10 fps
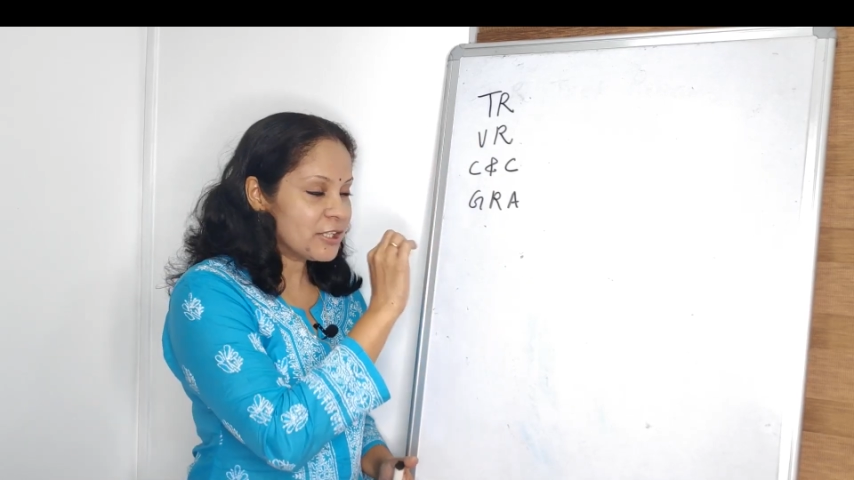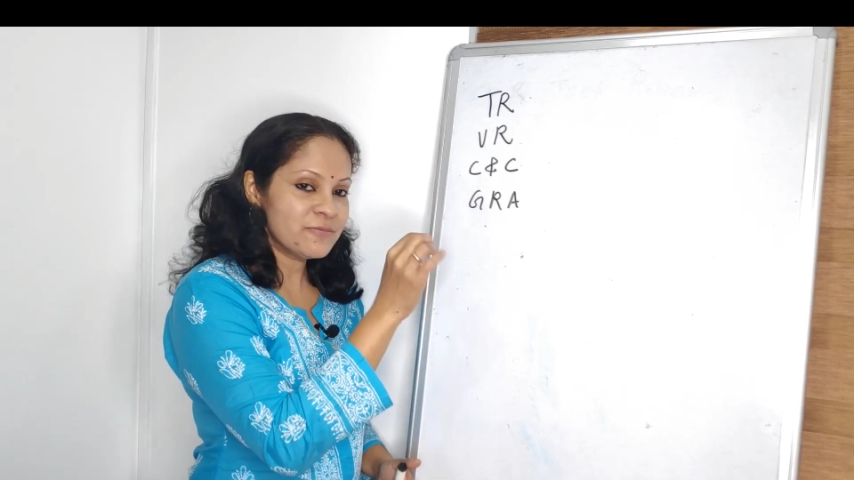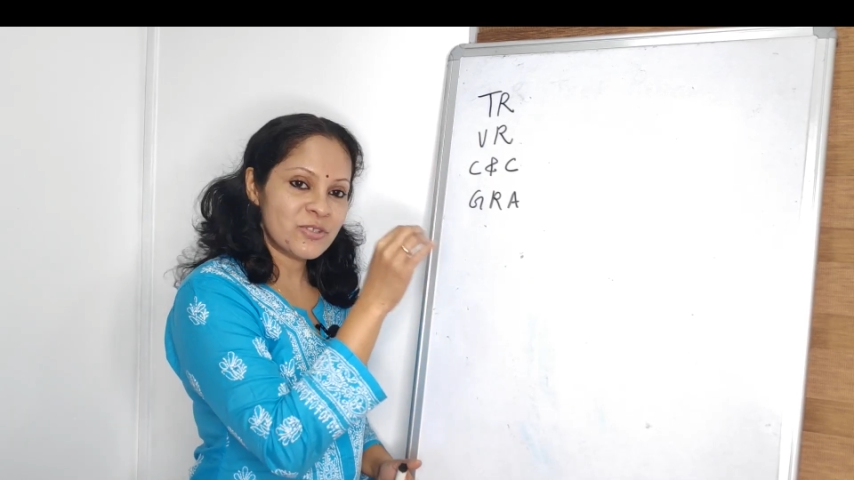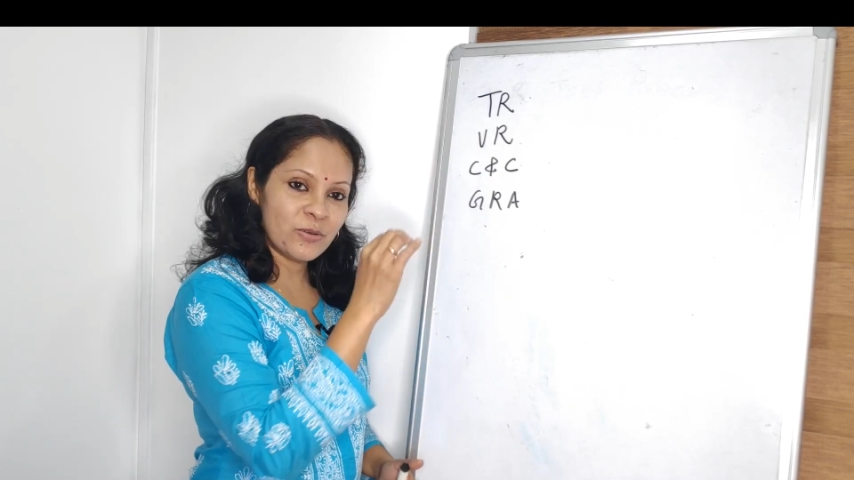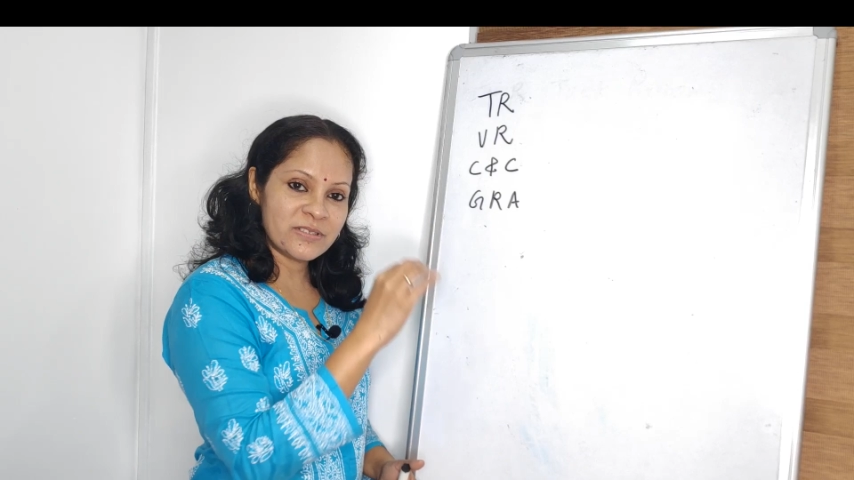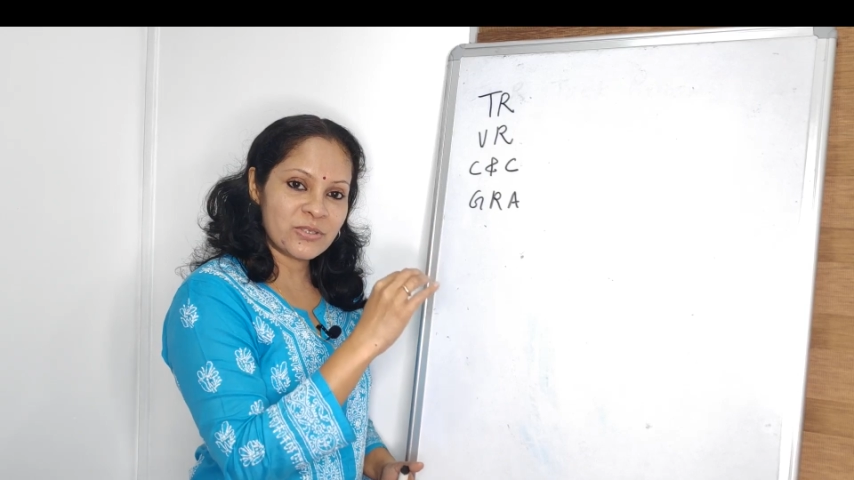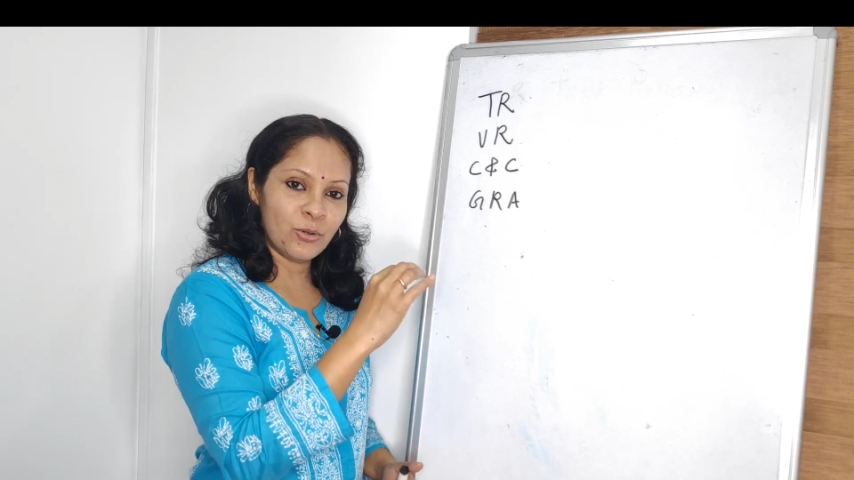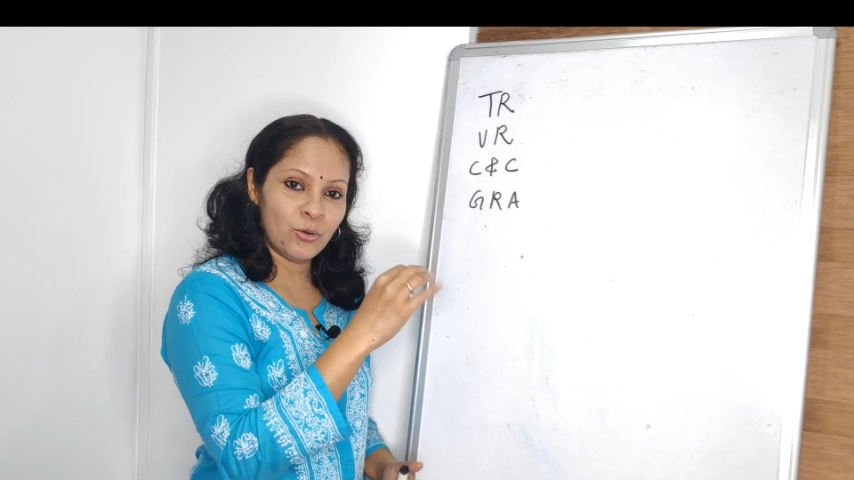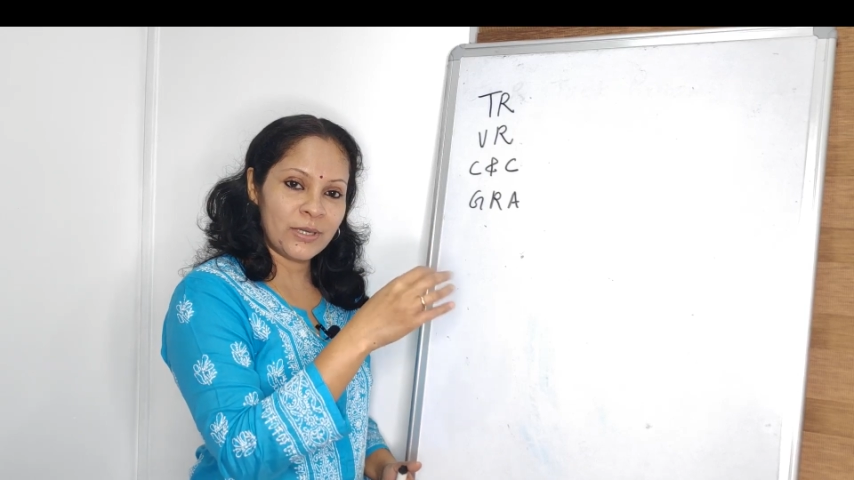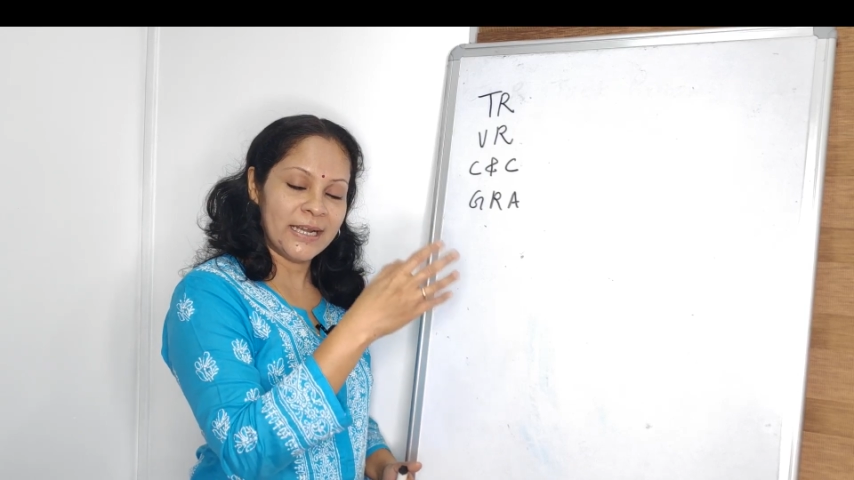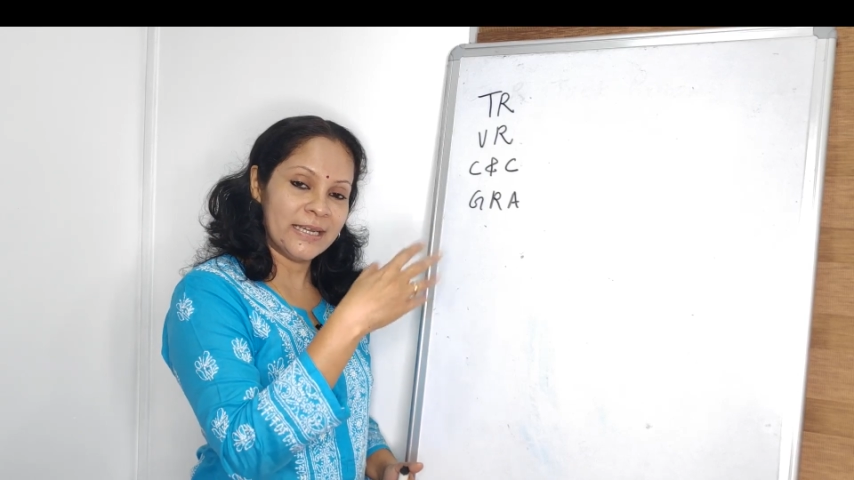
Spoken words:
gives you a score,